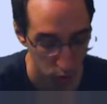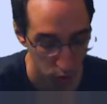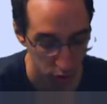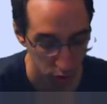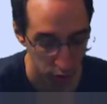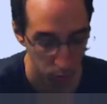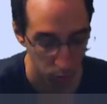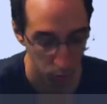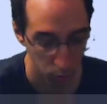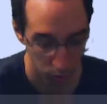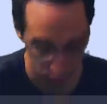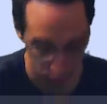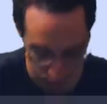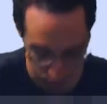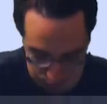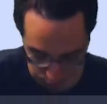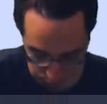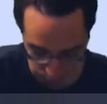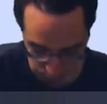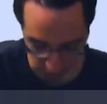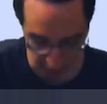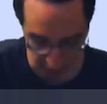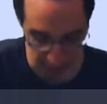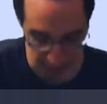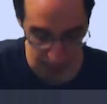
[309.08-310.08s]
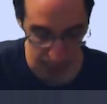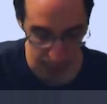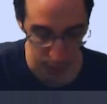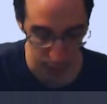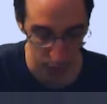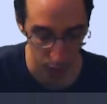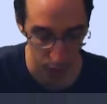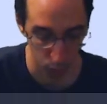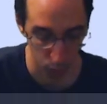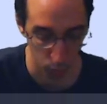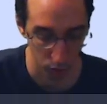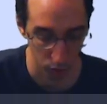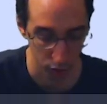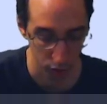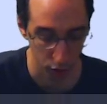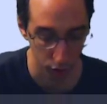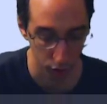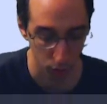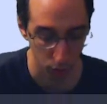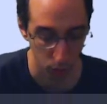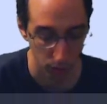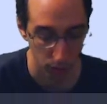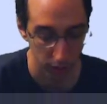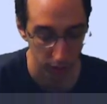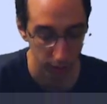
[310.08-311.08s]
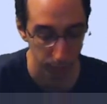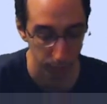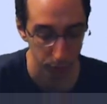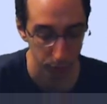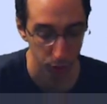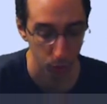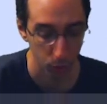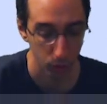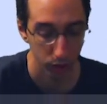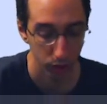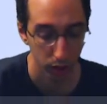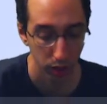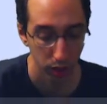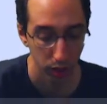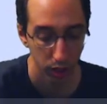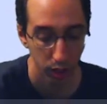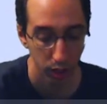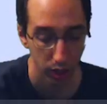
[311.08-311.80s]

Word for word: then what you're going to wind up doing